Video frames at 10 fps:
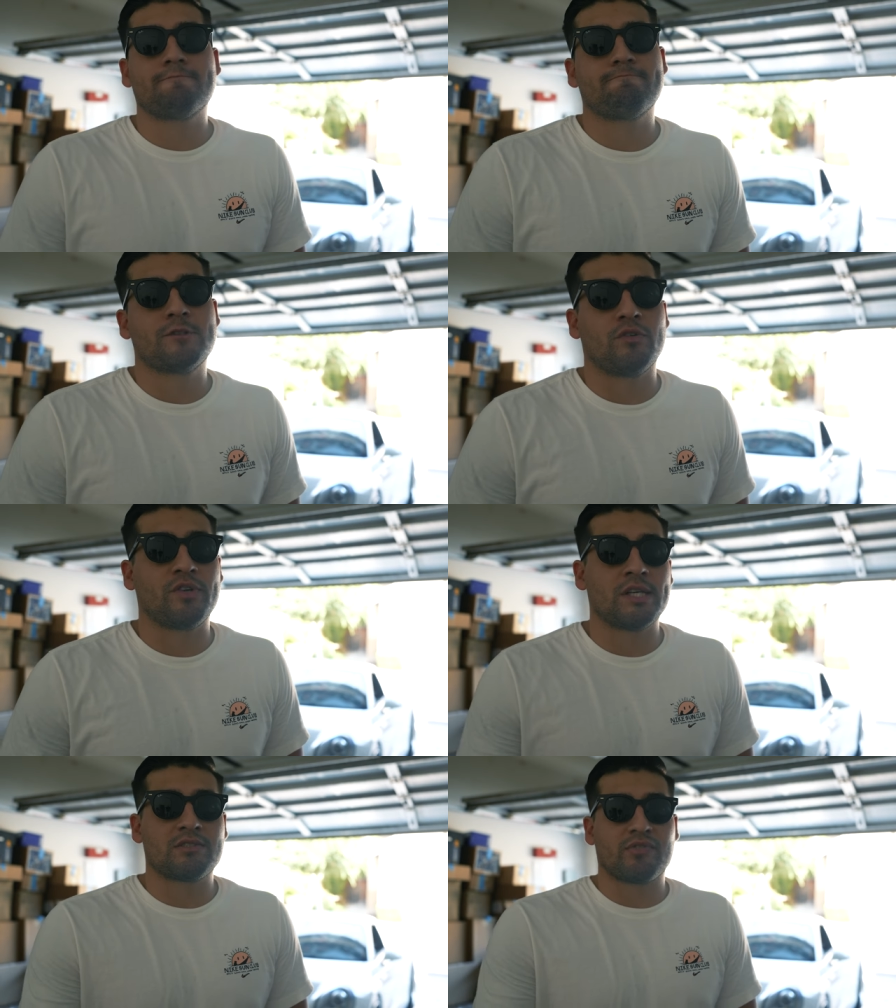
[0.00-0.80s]
So if you
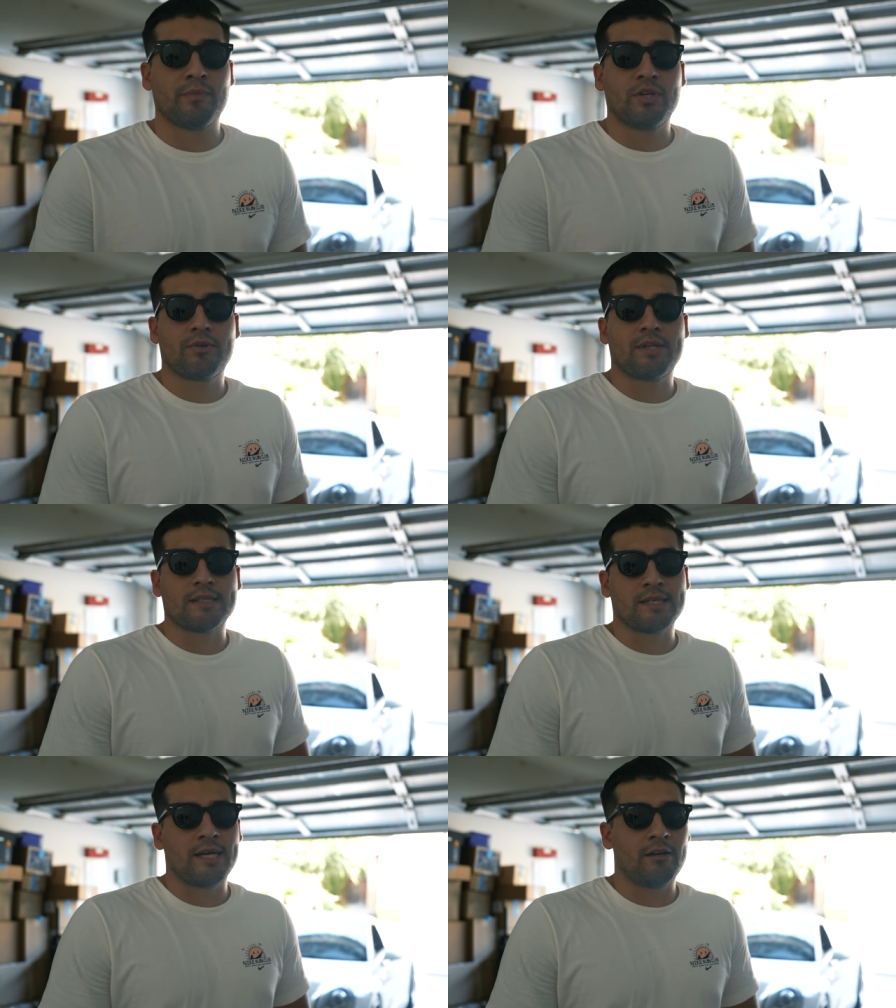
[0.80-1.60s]
guys are familiar with that
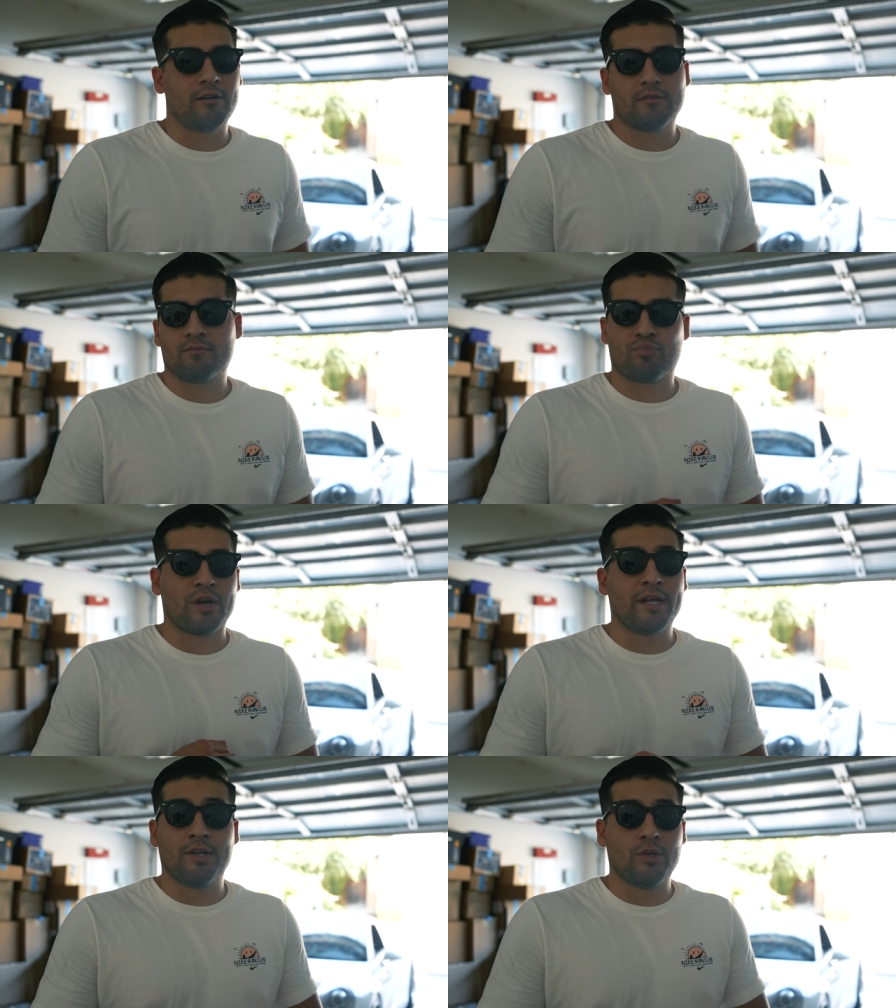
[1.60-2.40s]
tire,
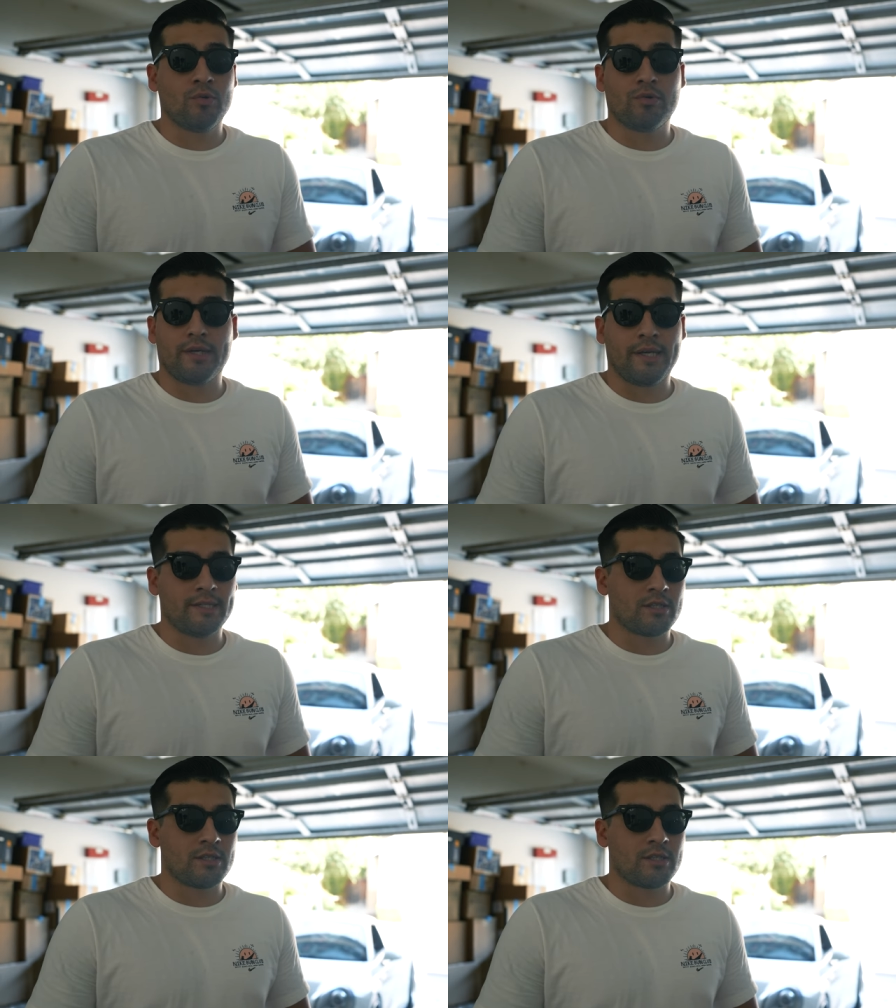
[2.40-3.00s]
brand new, it's